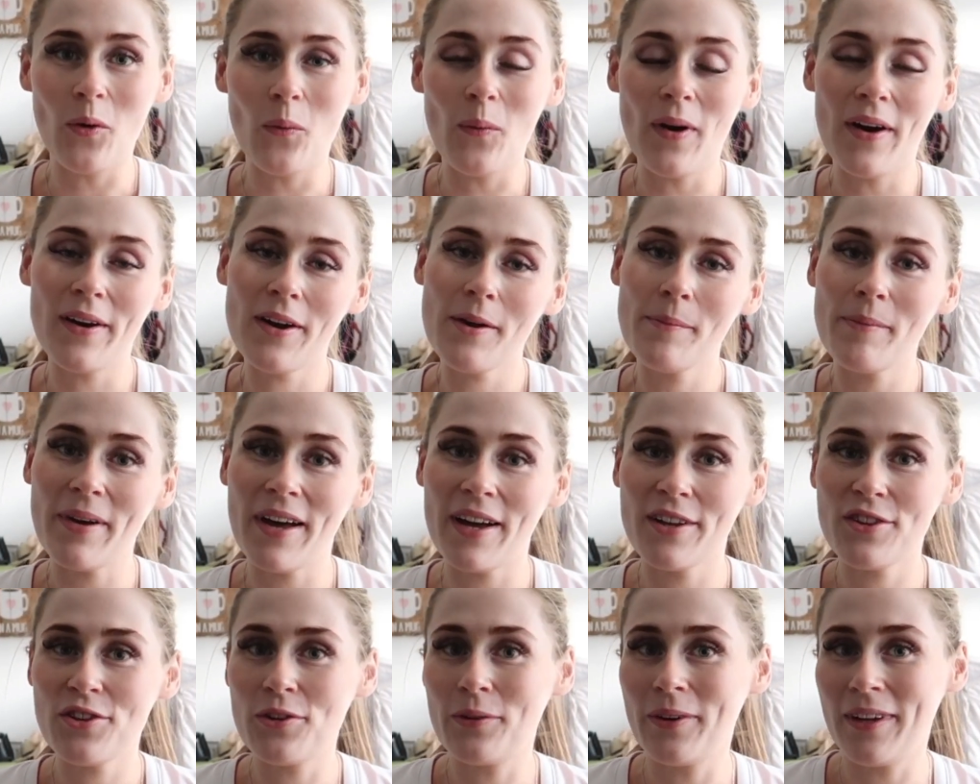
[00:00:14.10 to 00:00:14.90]
welcome
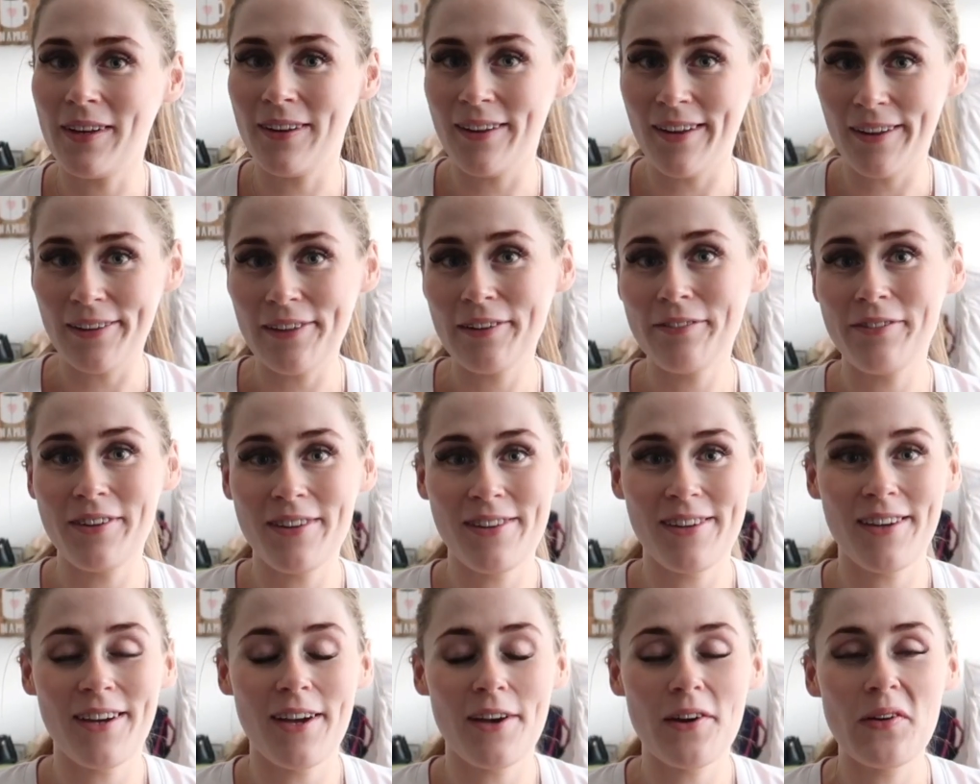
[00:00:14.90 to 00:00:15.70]
back to another
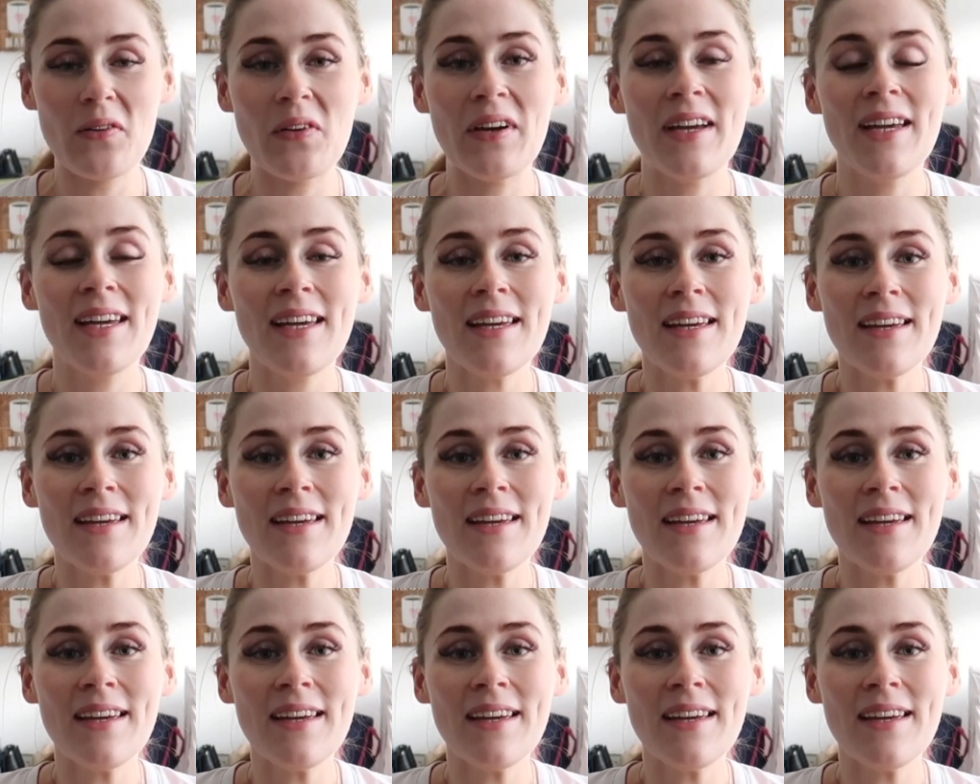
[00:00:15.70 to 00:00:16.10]
video.